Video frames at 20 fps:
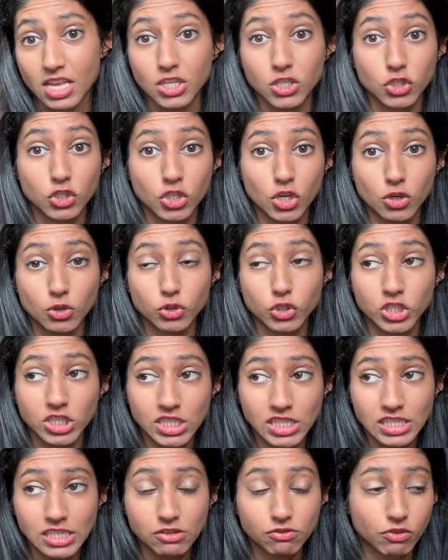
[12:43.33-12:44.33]
So
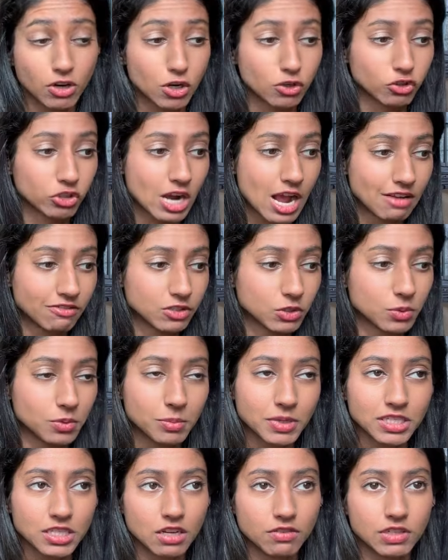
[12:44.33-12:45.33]
she wrote Travels with
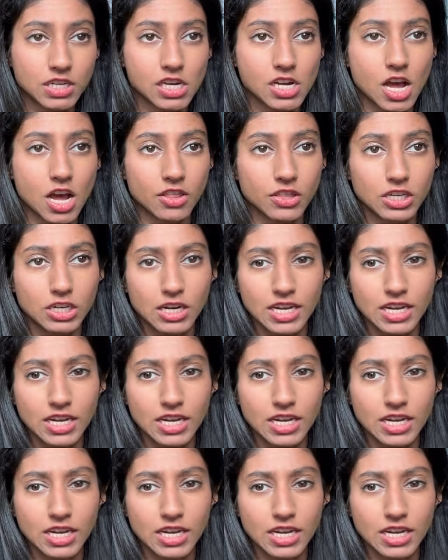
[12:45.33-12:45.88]
Myself and Another,